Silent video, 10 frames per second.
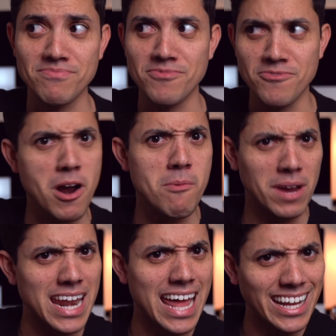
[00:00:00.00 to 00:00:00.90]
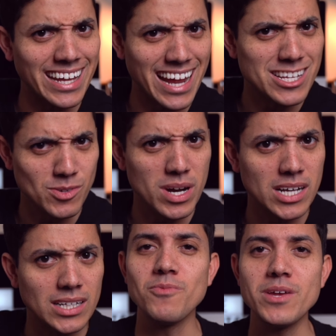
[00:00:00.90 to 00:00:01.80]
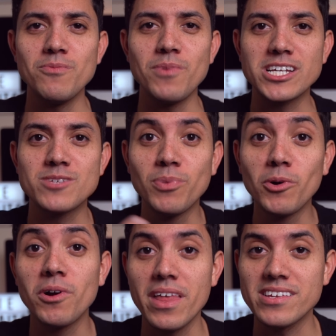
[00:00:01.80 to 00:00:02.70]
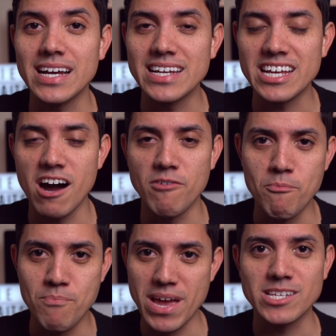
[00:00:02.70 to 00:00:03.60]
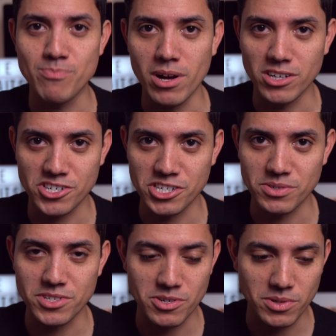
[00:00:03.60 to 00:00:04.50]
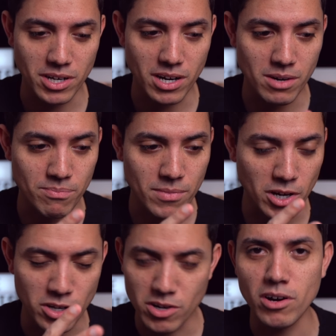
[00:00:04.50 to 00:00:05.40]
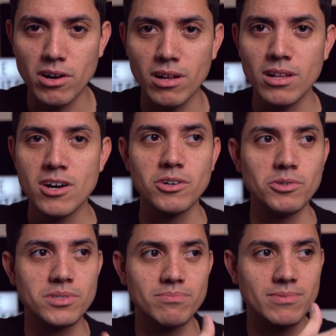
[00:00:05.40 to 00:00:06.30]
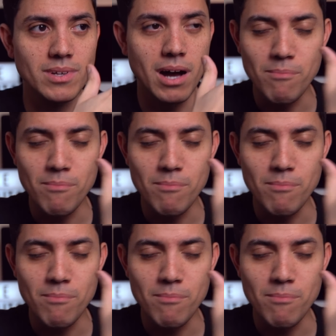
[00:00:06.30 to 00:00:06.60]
from Connecticut as well. We explored this idea of a baseball shoot. So a girl who's a